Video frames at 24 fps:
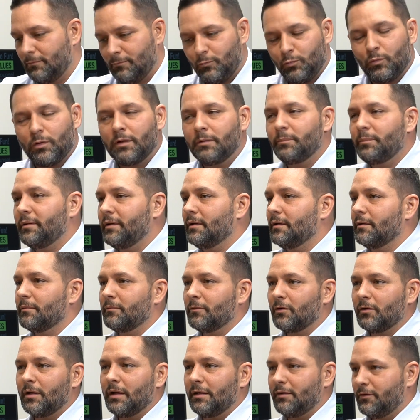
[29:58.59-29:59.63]
And 1
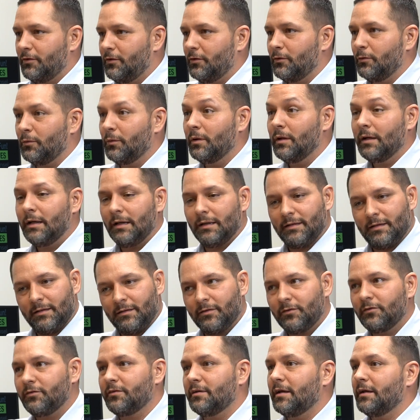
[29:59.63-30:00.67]
p.m. they're like 2. And
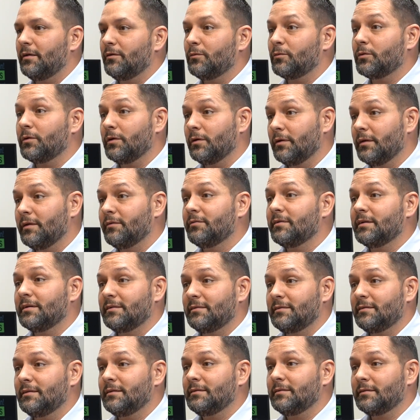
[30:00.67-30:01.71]
then there's days where you're leaving
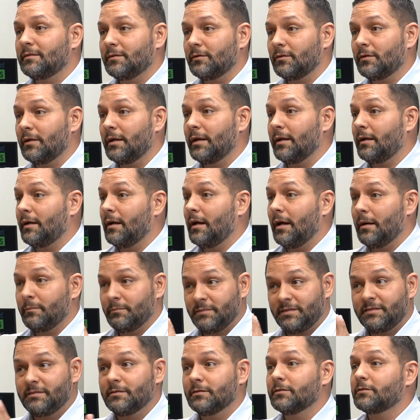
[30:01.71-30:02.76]
at 6 and they're like,
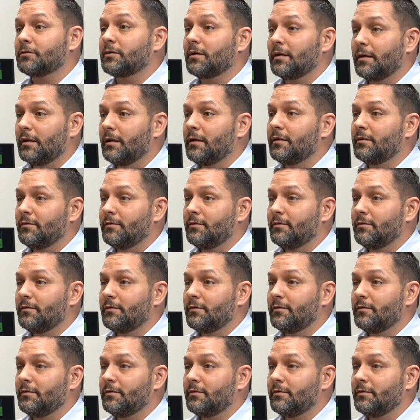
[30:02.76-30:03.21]
I'm still trying